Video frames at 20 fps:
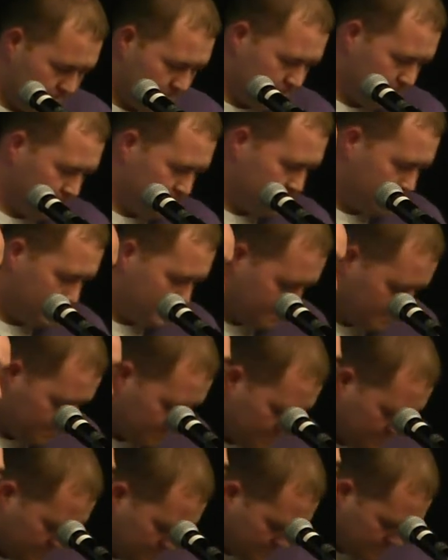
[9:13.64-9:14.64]

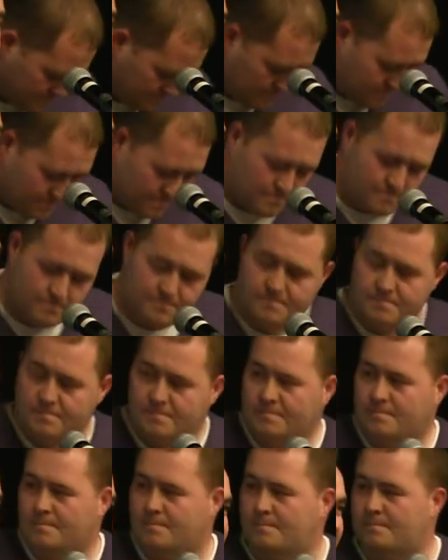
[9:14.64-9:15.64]

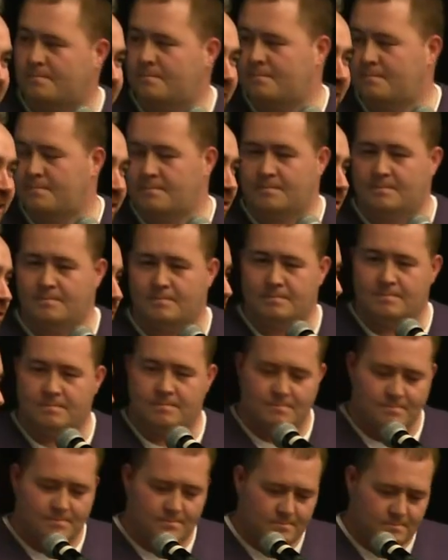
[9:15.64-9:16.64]

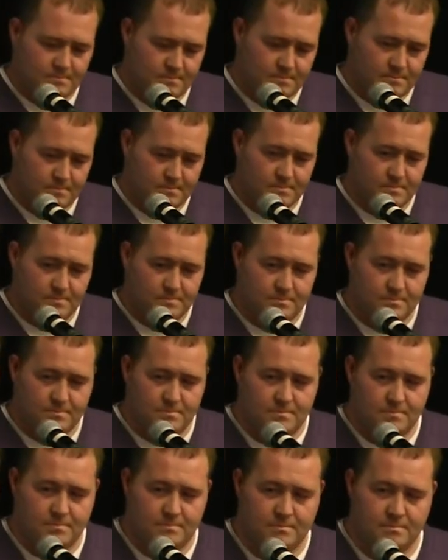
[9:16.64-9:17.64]

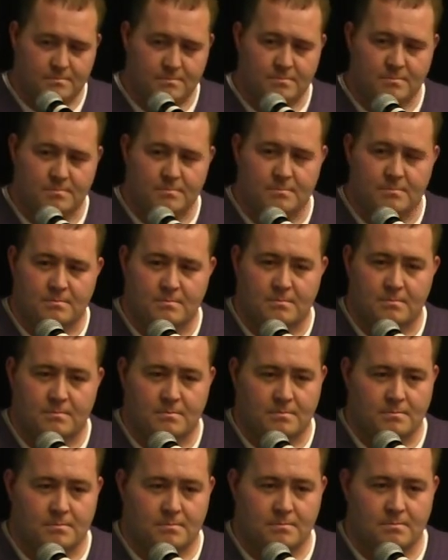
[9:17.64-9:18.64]

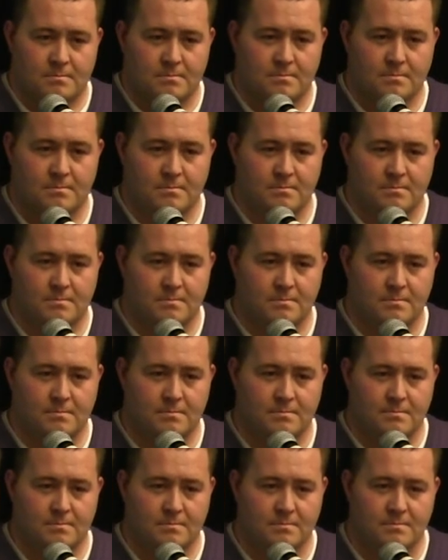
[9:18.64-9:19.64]

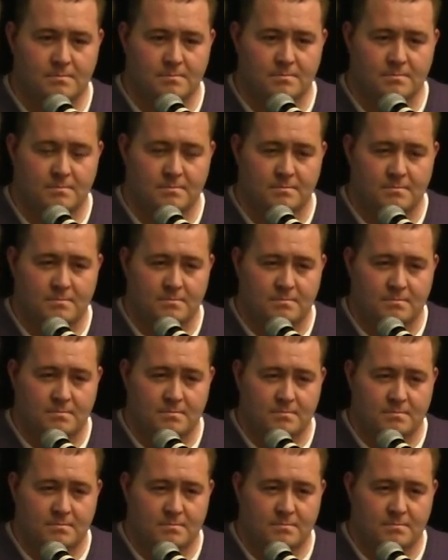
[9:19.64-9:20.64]

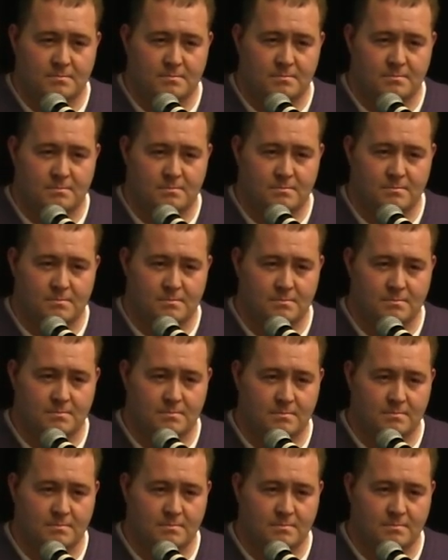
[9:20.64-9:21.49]
(silent)